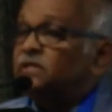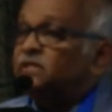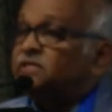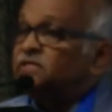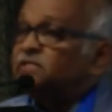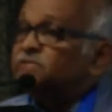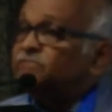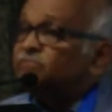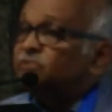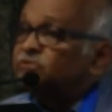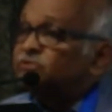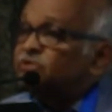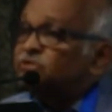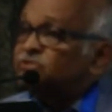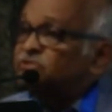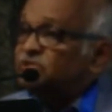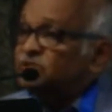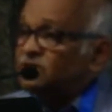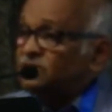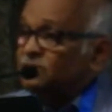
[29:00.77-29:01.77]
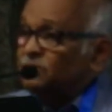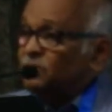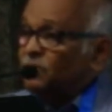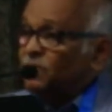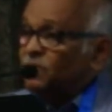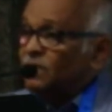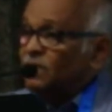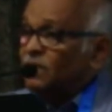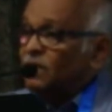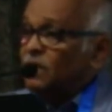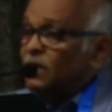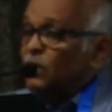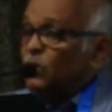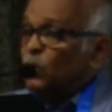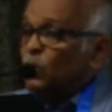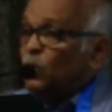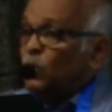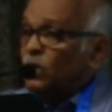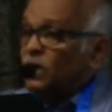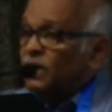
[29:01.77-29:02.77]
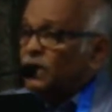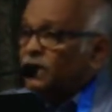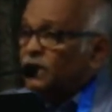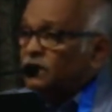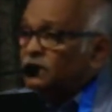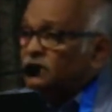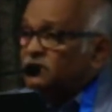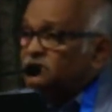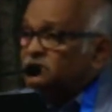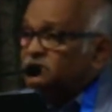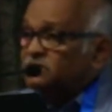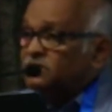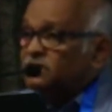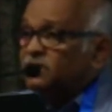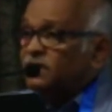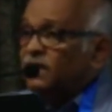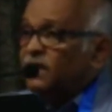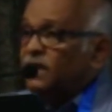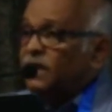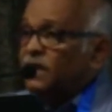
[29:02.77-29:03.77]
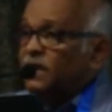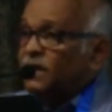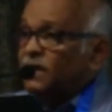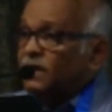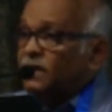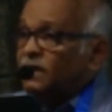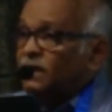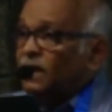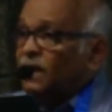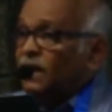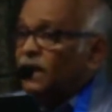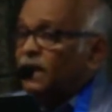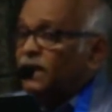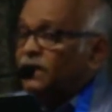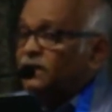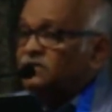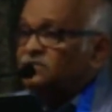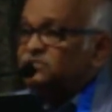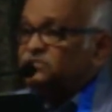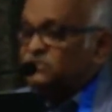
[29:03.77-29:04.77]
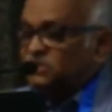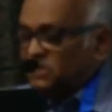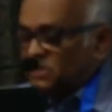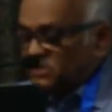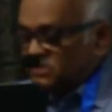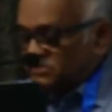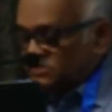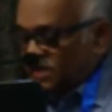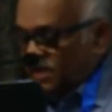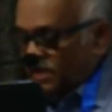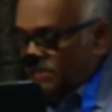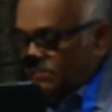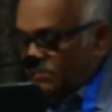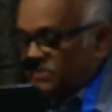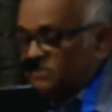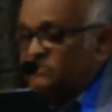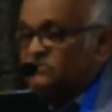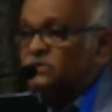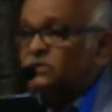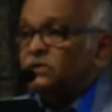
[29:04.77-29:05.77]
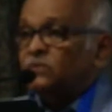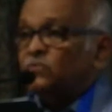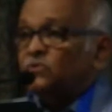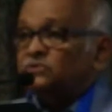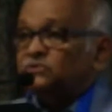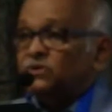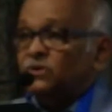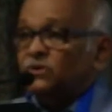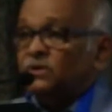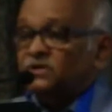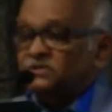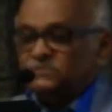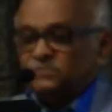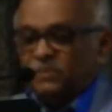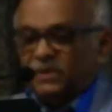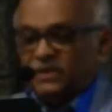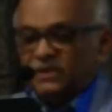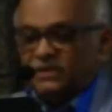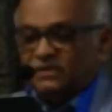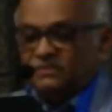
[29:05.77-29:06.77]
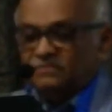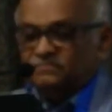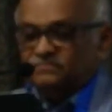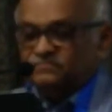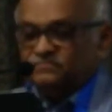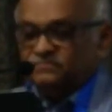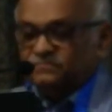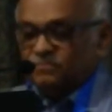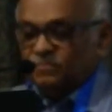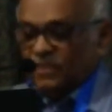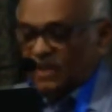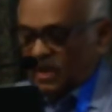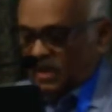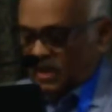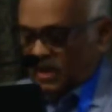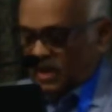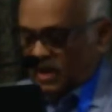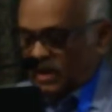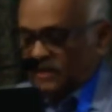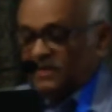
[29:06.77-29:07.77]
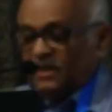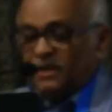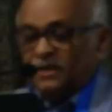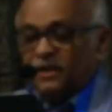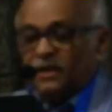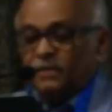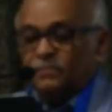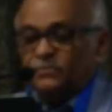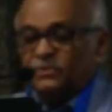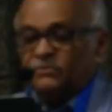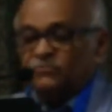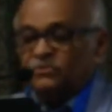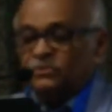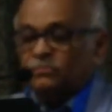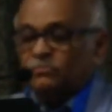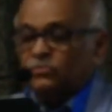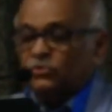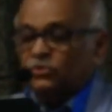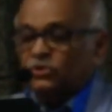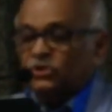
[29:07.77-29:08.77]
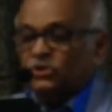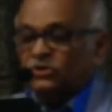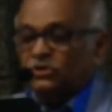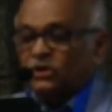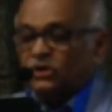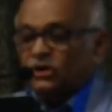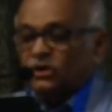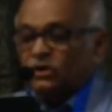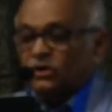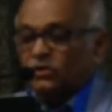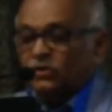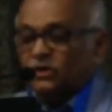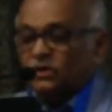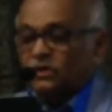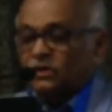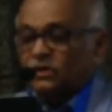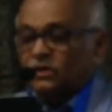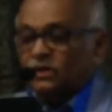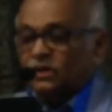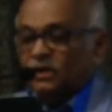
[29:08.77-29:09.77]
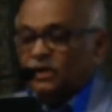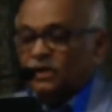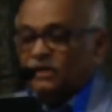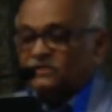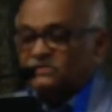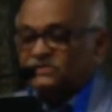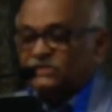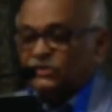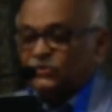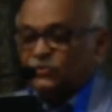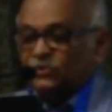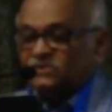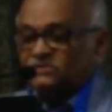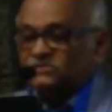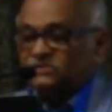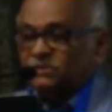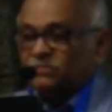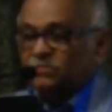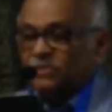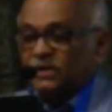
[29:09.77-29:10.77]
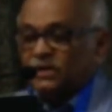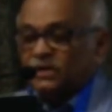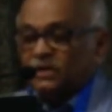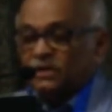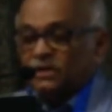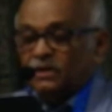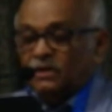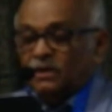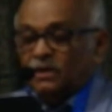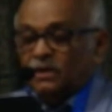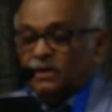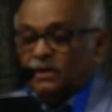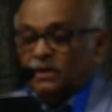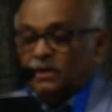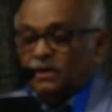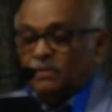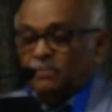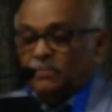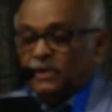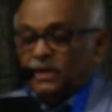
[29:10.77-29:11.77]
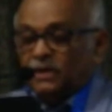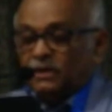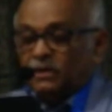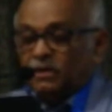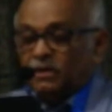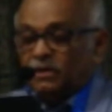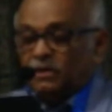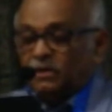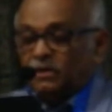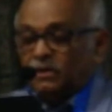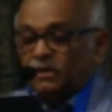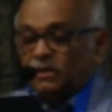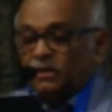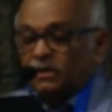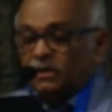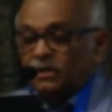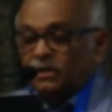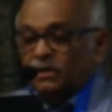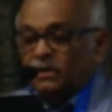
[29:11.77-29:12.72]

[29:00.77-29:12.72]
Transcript: they just found the gene. Why this day and night change happens was not explained. And that happened with molecular cloning and sequencing by Michael Hall,